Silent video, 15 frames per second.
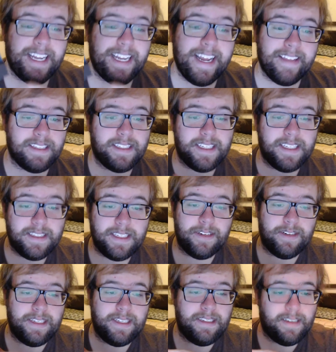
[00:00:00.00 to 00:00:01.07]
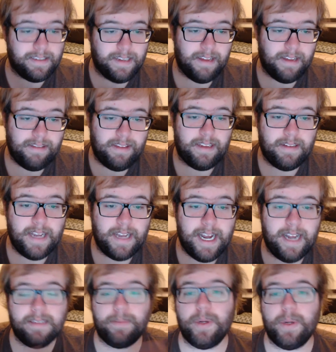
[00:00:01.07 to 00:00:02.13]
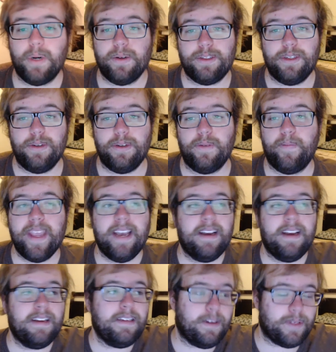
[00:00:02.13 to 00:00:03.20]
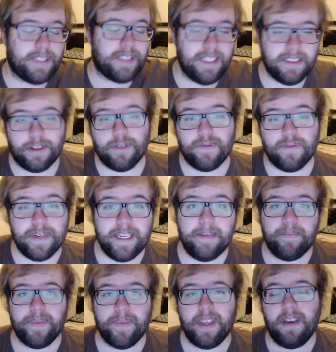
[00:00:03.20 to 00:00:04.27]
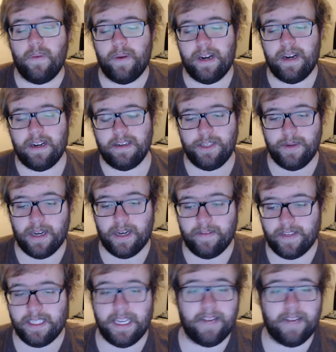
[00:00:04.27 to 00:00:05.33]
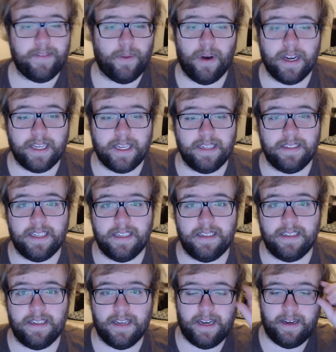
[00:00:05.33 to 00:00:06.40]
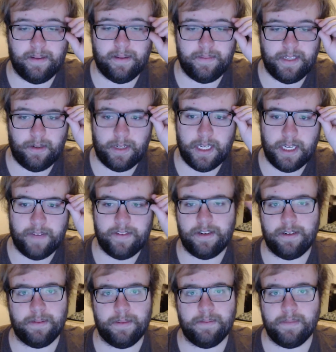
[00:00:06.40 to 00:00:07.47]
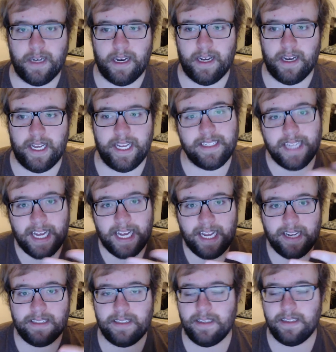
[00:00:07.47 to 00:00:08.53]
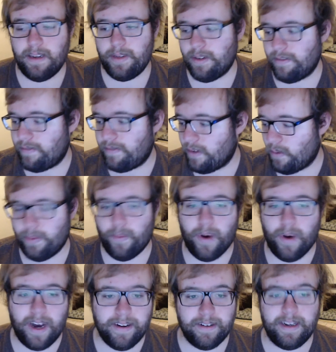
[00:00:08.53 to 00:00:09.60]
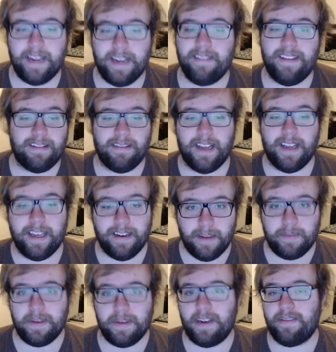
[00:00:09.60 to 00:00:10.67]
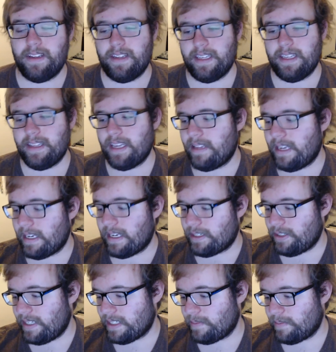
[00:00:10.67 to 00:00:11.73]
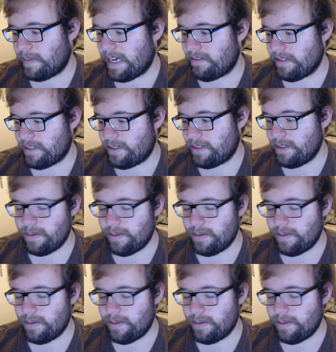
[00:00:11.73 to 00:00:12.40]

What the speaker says: a stand that sits here and does nothing. As opposed to, Season 3, where you obviously have the Walking Dead, governor head tanks, you can fill with water and they light up and everything like that. That actually takes batteries